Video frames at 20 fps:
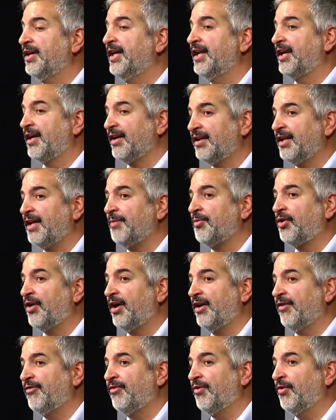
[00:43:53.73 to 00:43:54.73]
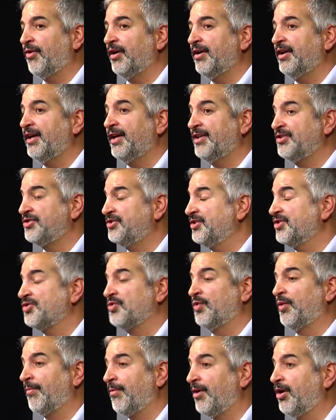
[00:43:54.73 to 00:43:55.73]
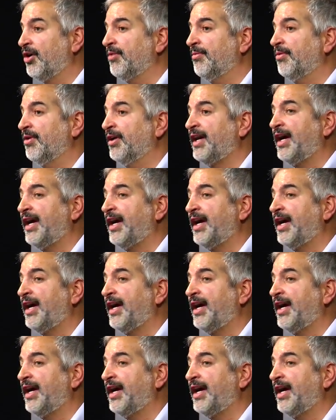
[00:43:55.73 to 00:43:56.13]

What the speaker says: and it can claim credit for it, and it's just remarkable.